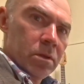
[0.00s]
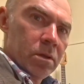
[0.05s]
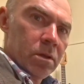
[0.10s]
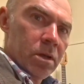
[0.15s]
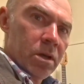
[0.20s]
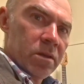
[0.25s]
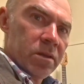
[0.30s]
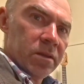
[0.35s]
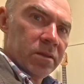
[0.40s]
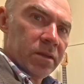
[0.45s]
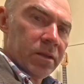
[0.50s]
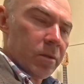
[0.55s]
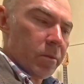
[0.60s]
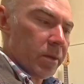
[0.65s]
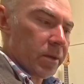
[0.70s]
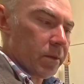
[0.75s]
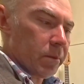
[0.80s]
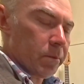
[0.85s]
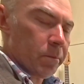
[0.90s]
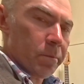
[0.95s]
I think that'll
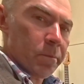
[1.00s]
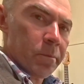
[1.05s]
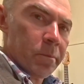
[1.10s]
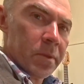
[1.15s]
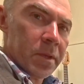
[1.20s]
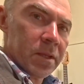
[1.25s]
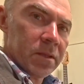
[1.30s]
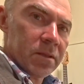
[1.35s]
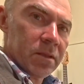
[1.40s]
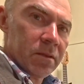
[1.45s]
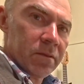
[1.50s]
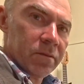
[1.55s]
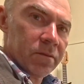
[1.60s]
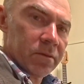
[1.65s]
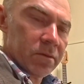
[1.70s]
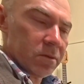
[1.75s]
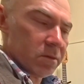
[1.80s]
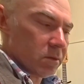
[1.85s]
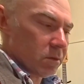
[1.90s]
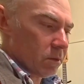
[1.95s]
make a big
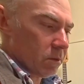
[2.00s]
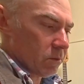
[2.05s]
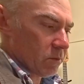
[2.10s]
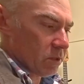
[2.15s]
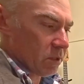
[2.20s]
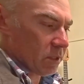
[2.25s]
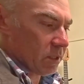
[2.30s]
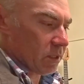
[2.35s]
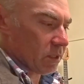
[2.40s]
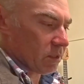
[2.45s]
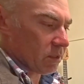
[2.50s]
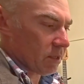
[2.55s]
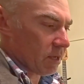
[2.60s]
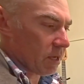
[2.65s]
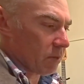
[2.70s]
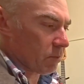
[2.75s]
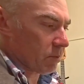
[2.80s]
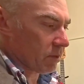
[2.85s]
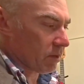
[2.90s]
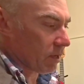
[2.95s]
difference. I'm just going to
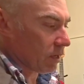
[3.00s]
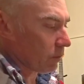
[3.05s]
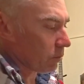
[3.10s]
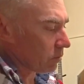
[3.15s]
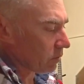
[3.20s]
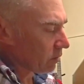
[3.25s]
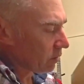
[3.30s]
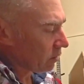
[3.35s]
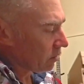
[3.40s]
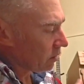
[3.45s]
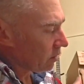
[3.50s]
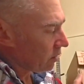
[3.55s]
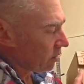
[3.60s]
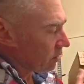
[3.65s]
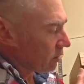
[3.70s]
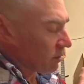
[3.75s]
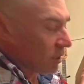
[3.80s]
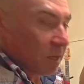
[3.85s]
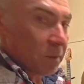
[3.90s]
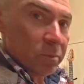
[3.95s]
tape it up,
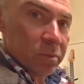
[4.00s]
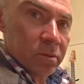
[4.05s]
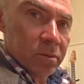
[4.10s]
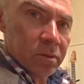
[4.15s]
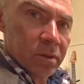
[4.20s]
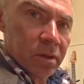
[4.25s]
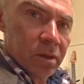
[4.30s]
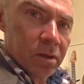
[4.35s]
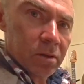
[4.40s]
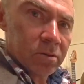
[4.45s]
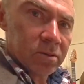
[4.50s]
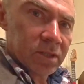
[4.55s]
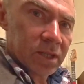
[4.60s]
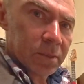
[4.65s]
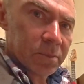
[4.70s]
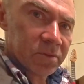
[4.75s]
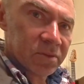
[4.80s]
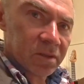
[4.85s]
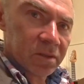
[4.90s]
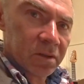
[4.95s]
tape all the holes
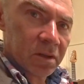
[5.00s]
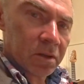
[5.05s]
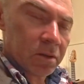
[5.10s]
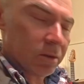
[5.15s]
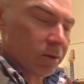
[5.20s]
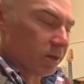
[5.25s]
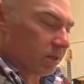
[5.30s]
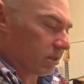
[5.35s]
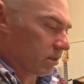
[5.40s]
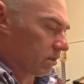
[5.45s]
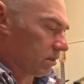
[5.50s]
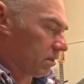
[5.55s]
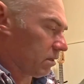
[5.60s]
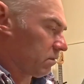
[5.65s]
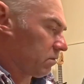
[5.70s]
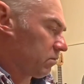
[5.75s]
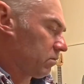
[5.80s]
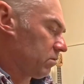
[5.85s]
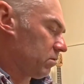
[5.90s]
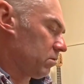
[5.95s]
up so no light can get
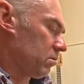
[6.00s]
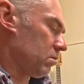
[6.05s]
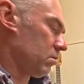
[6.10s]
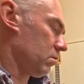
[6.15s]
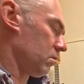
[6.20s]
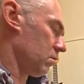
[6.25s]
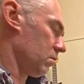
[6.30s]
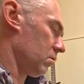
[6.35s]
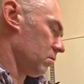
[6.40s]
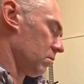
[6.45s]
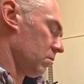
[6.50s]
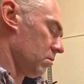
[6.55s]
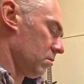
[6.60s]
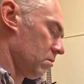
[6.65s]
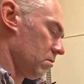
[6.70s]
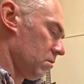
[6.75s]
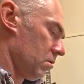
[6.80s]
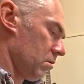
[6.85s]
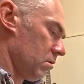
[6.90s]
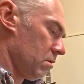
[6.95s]
through.
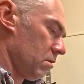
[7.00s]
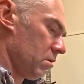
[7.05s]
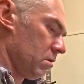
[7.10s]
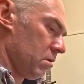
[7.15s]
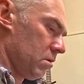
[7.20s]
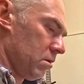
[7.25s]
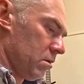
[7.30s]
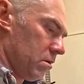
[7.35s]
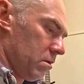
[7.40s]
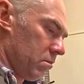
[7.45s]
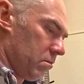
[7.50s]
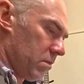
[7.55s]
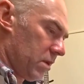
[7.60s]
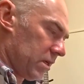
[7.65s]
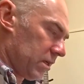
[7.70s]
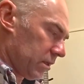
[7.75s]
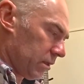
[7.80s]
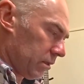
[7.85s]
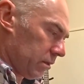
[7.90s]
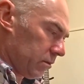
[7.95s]

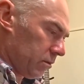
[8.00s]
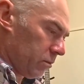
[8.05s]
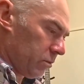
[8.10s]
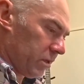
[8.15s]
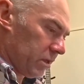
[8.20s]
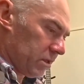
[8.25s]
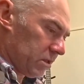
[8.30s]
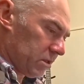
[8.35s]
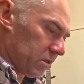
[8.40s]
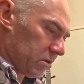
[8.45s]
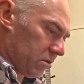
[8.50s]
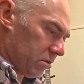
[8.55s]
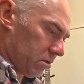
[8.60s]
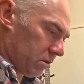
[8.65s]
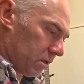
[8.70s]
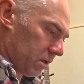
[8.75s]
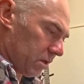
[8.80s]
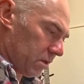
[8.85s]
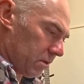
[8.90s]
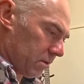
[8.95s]
Make it a little bit
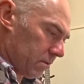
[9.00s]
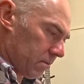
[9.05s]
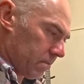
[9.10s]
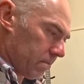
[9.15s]
stronger.